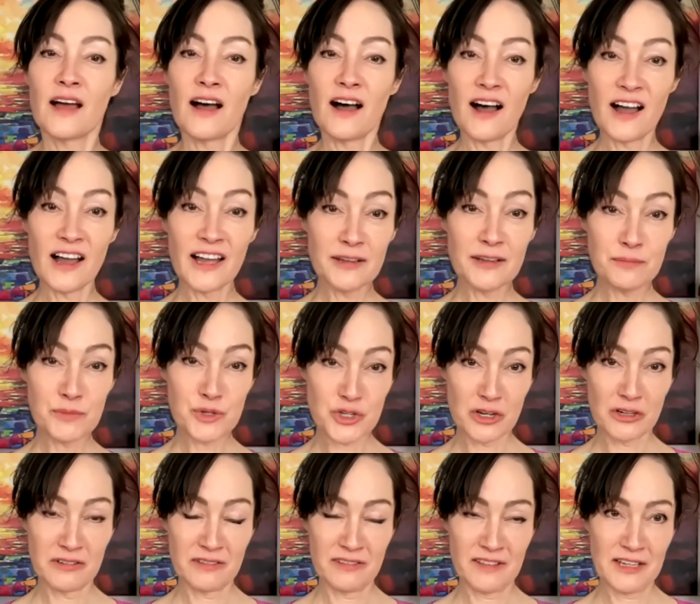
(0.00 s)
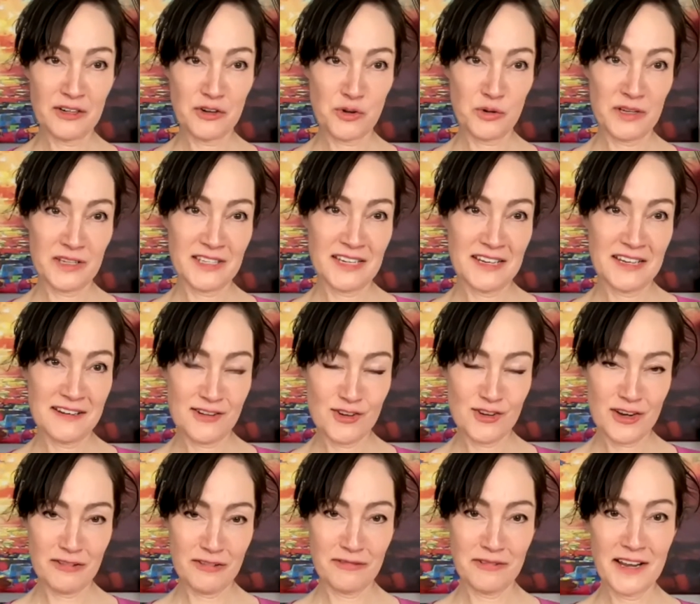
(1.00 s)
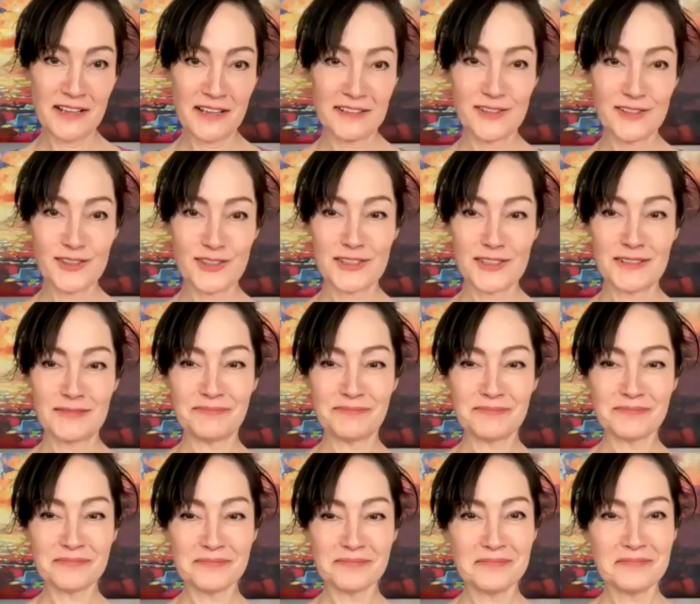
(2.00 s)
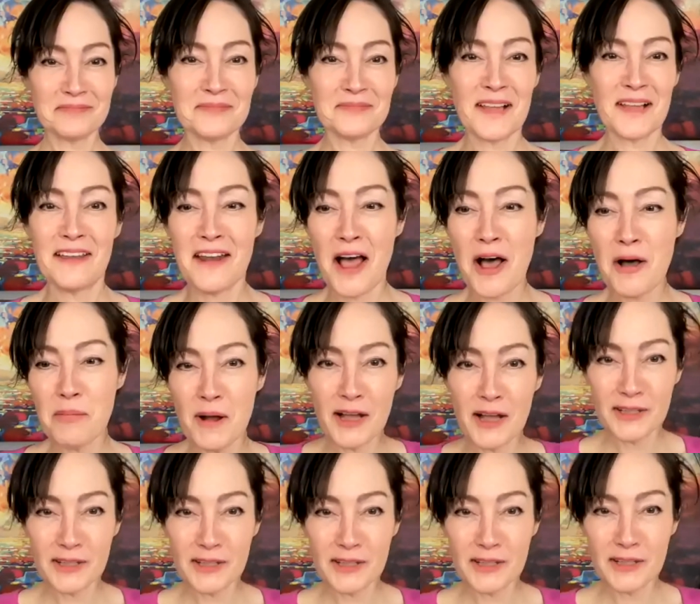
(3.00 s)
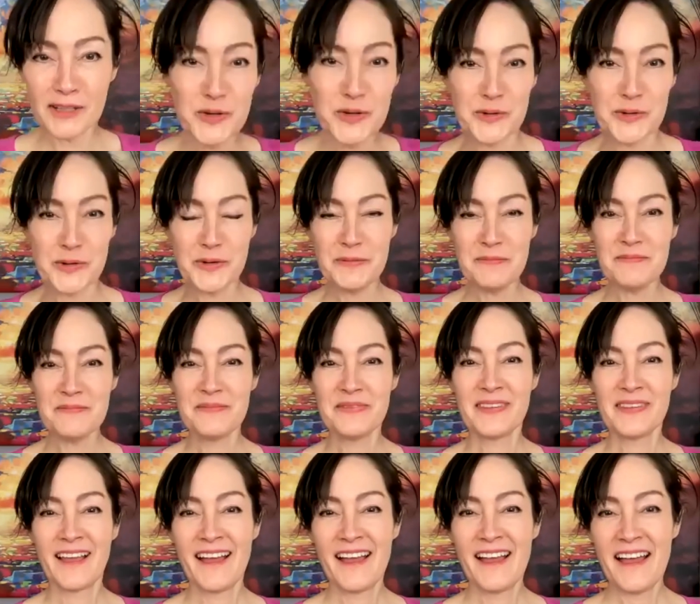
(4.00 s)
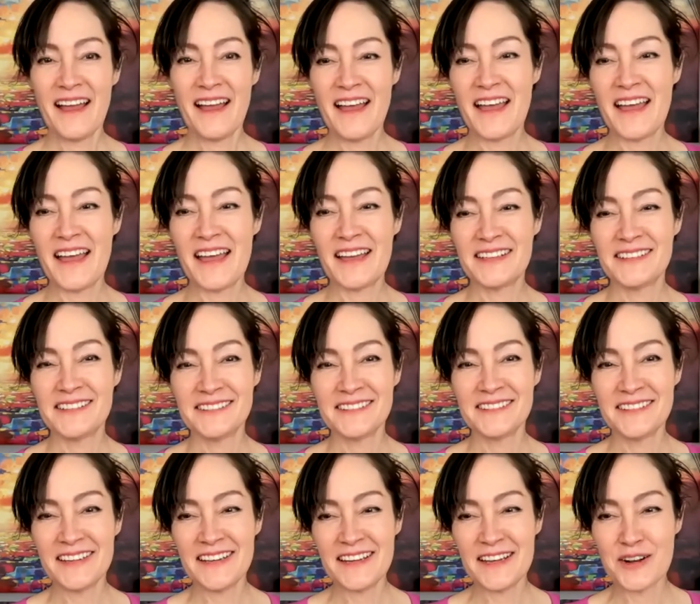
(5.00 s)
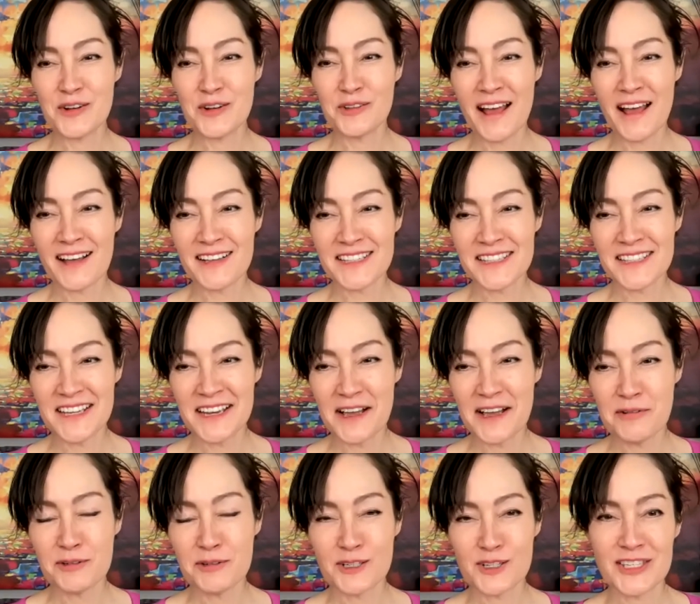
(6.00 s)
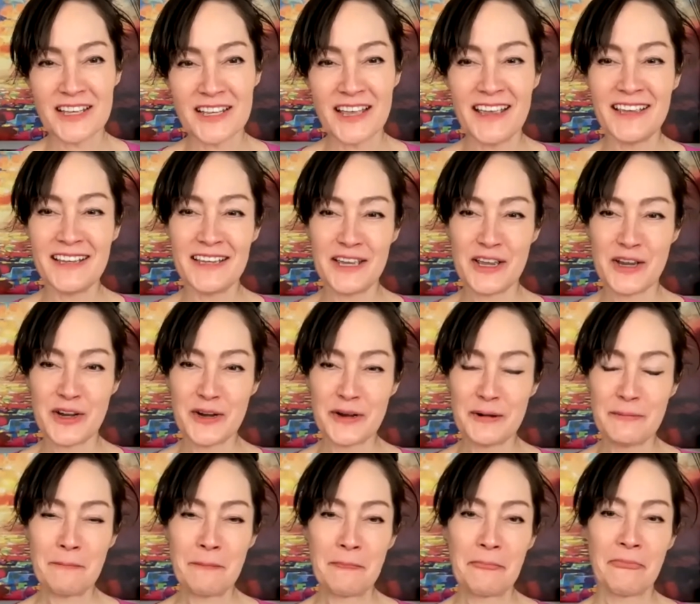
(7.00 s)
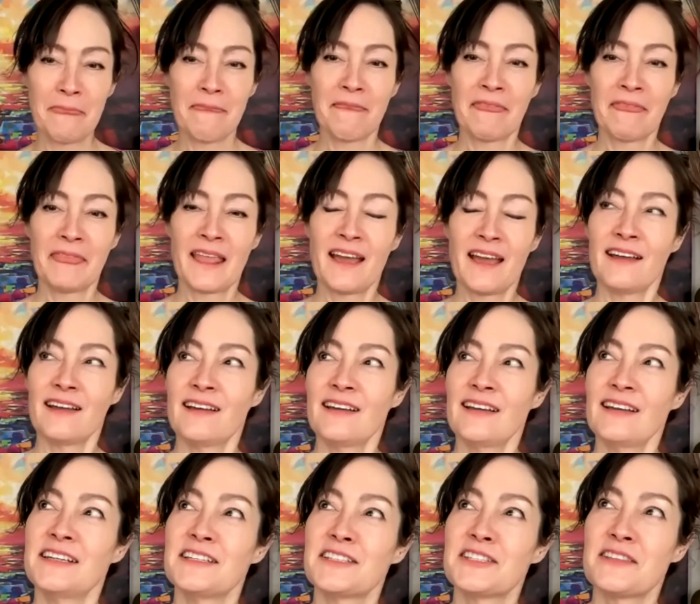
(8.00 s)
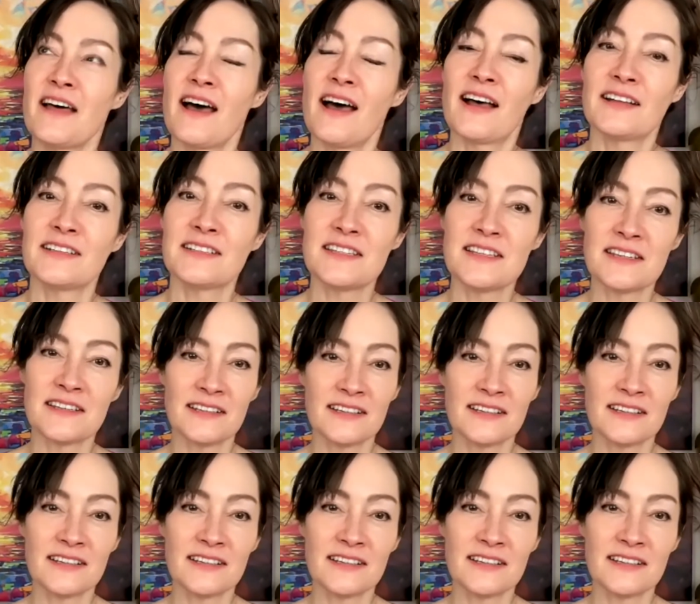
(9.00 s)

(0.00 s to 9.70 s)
I'm certainly noticing the difference. And how about you? And, last thing I want to say here is that